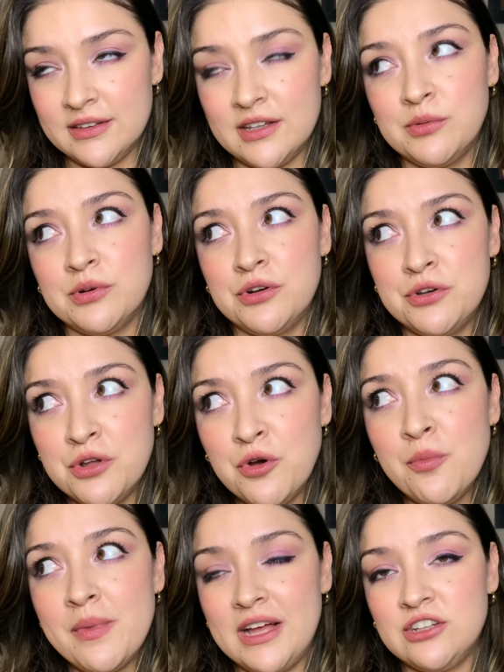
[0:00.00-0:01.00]
There were no
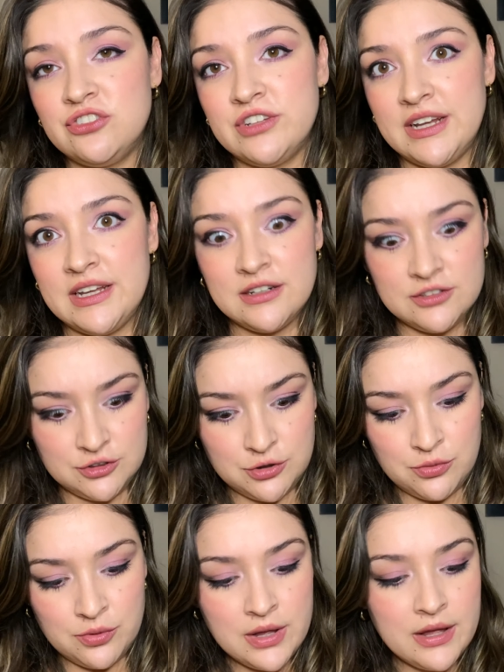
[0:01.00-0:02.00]
matte shade.
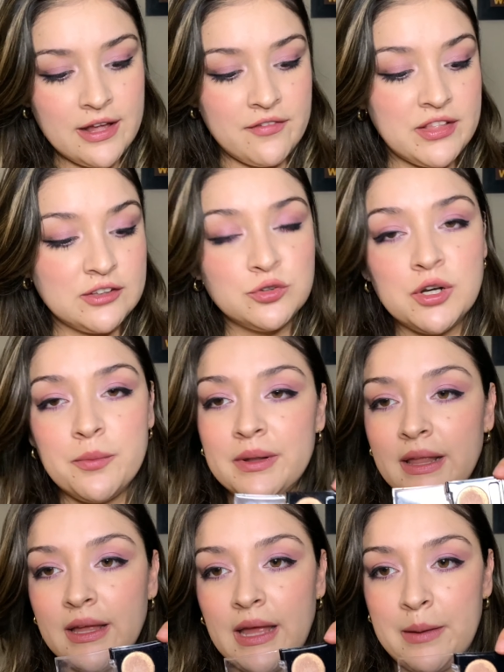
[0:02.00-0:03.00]
So if this would have been
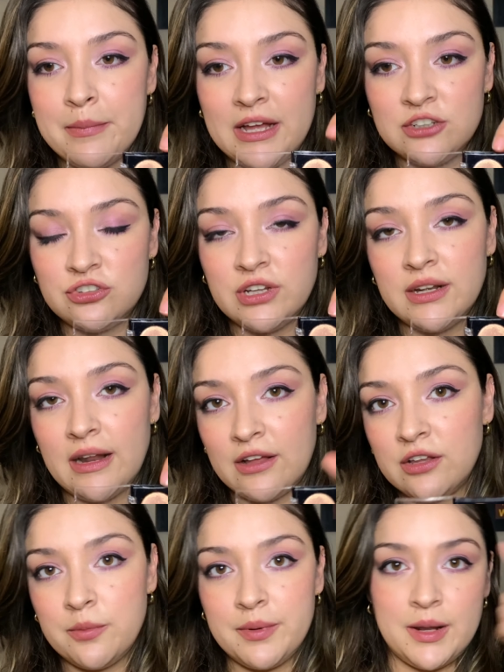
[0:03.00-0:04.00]
like a matte shade, I
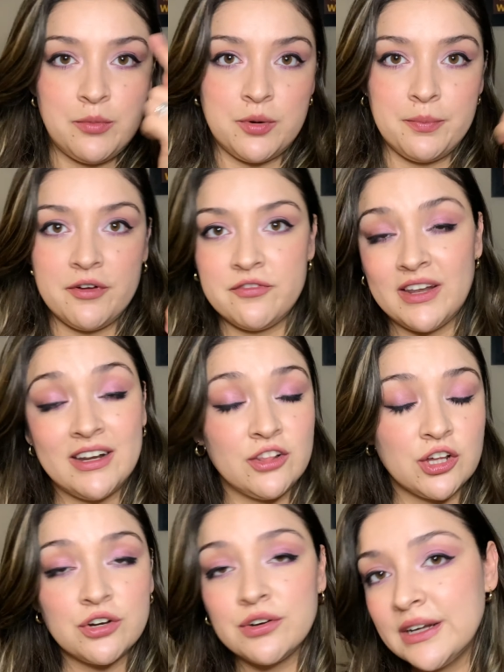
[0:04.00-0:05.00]
could have been able to buff that in the
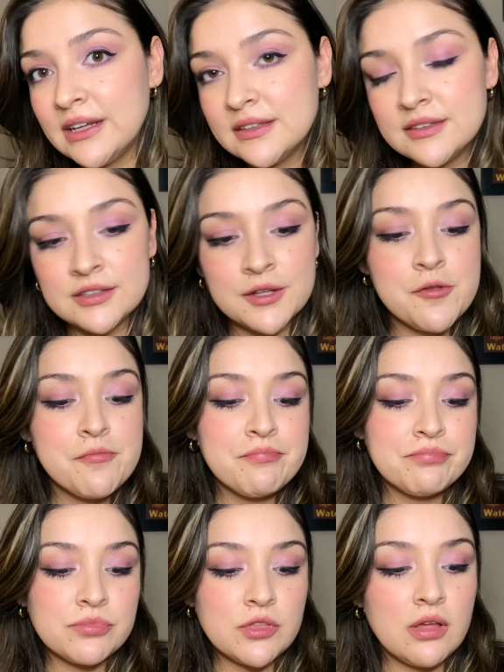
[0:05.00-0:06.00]
crease,
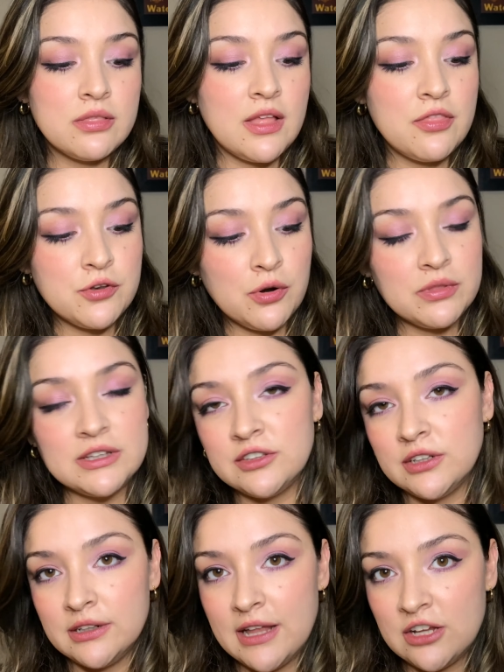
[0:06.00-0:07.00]
then thrown this on
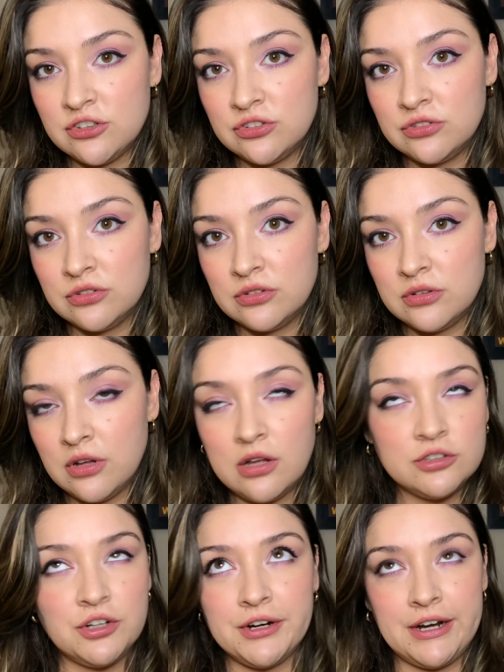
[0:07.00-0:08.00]
the lash, on
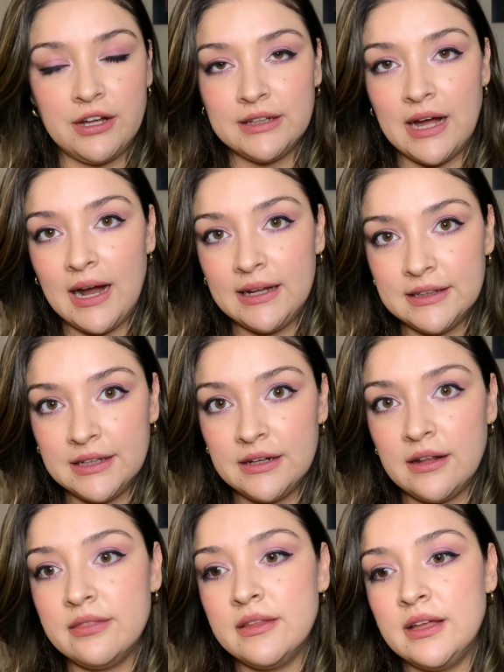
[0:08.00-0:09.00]
the eyelid,
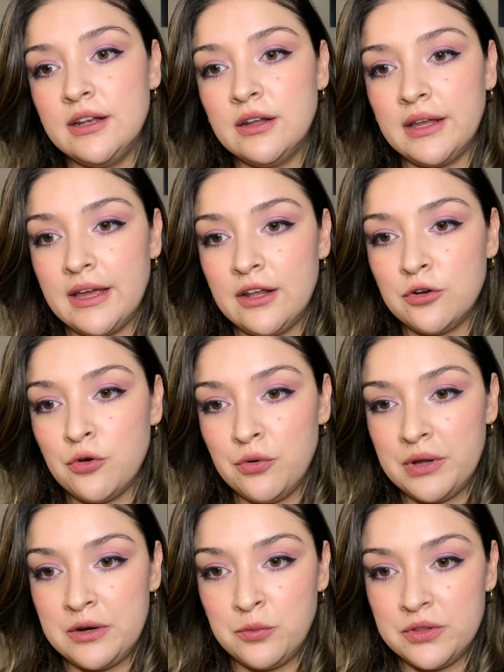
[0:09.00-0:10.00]
and then again go
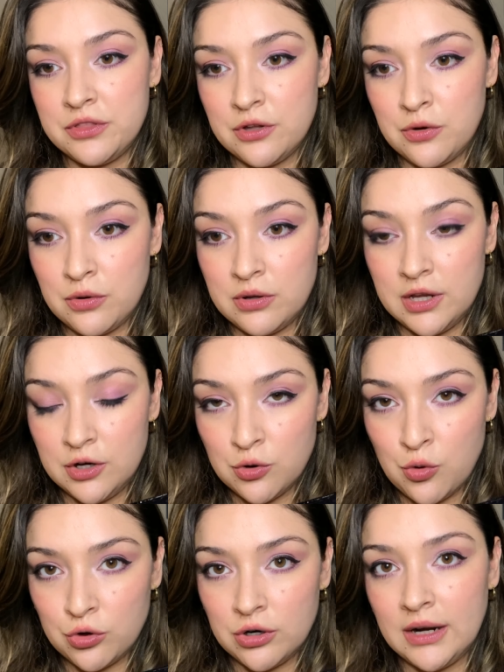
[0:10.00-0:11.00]
in with the inner
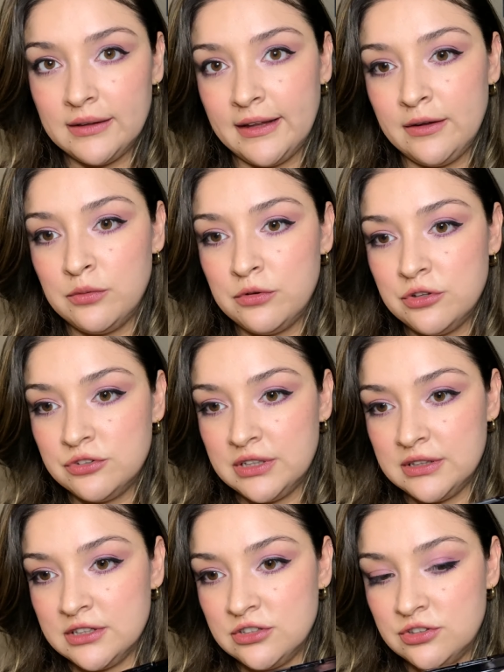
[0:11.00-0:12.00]
corner highlight using
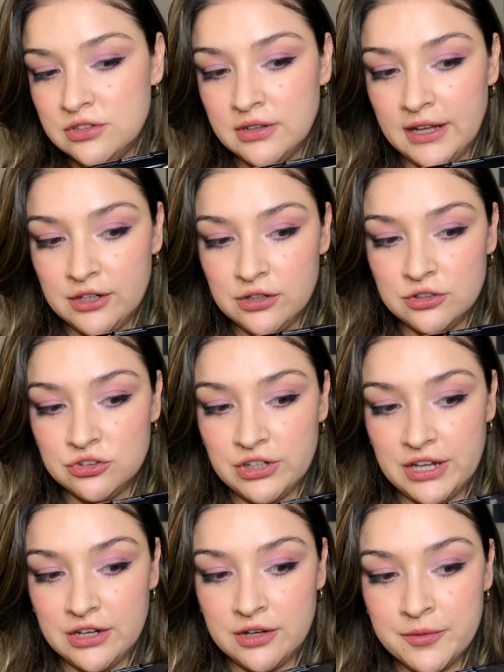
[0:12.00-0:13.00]
this lighter shade.